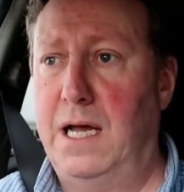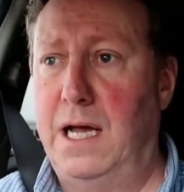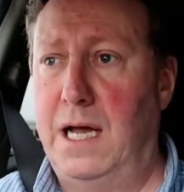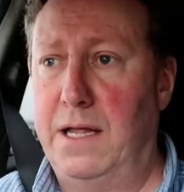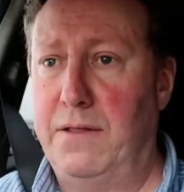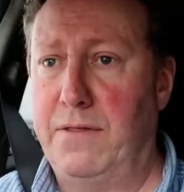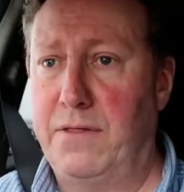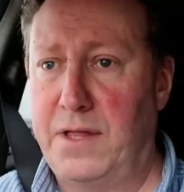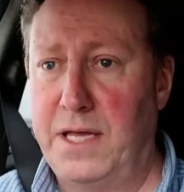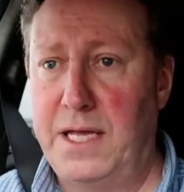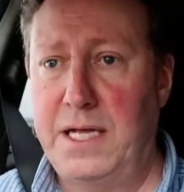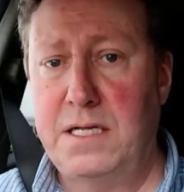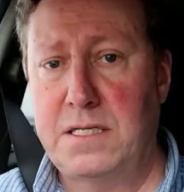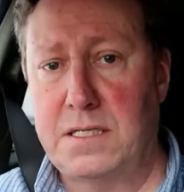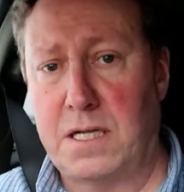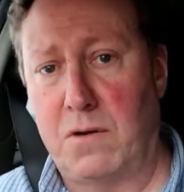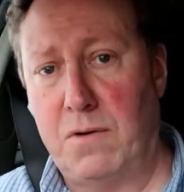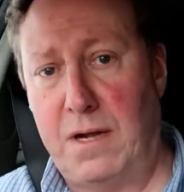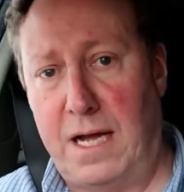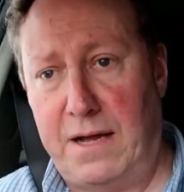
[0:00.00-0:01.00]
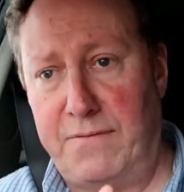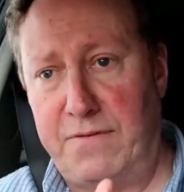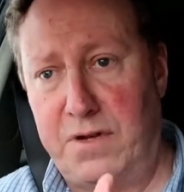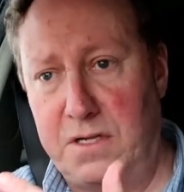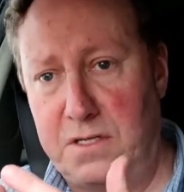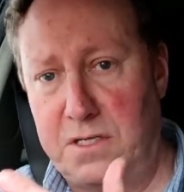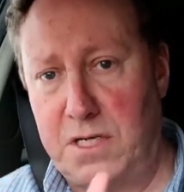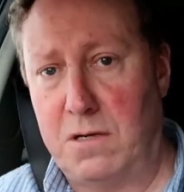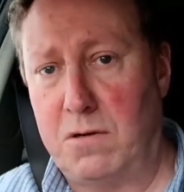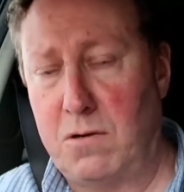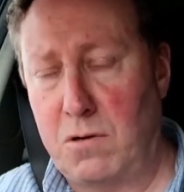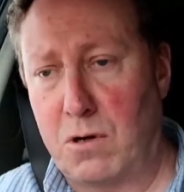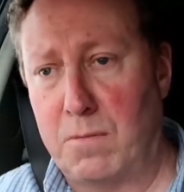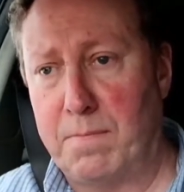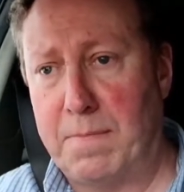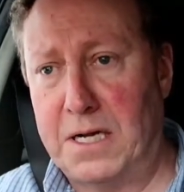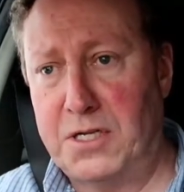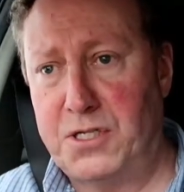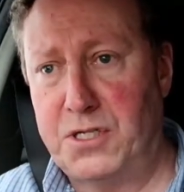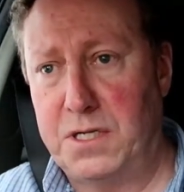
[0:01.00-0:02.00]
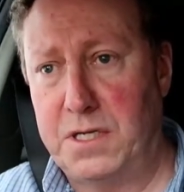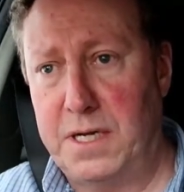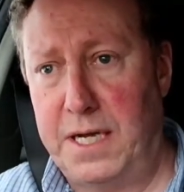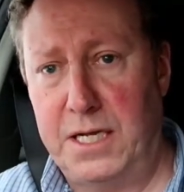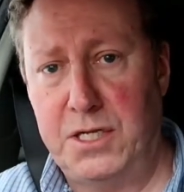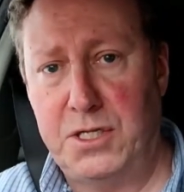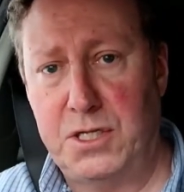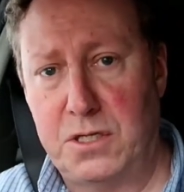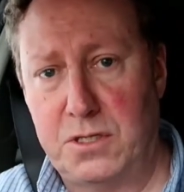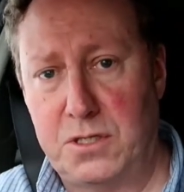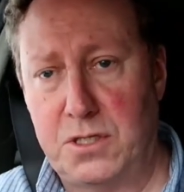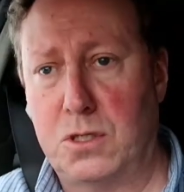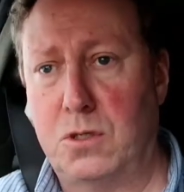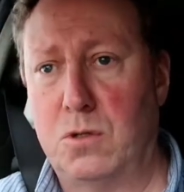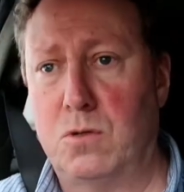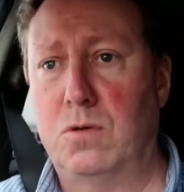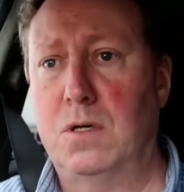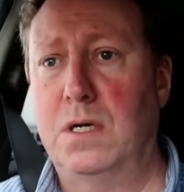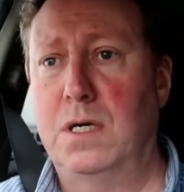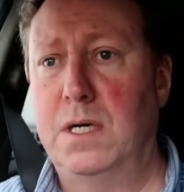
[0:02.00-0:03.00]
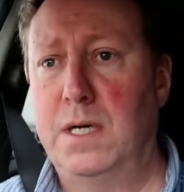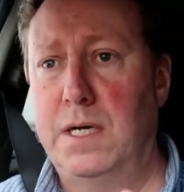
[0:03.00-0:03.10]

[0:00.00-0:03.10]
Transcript: And these don't have an internal combustion engine at all.